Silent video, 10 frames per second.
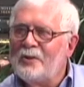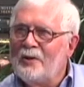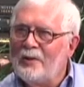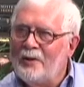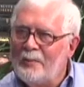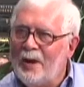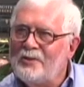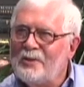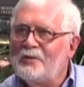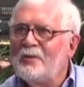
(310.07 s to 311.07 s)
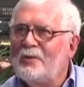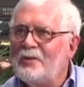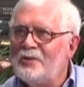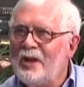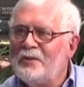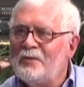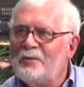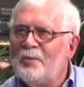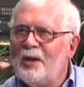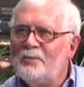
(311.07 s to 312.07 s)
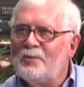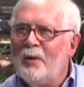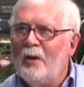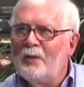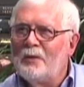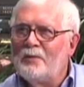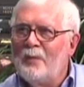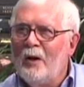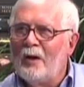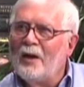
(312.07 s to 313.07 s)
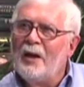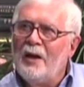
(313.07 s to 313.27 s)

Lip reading: or the basis for these transfers, becomes smaller and smaller,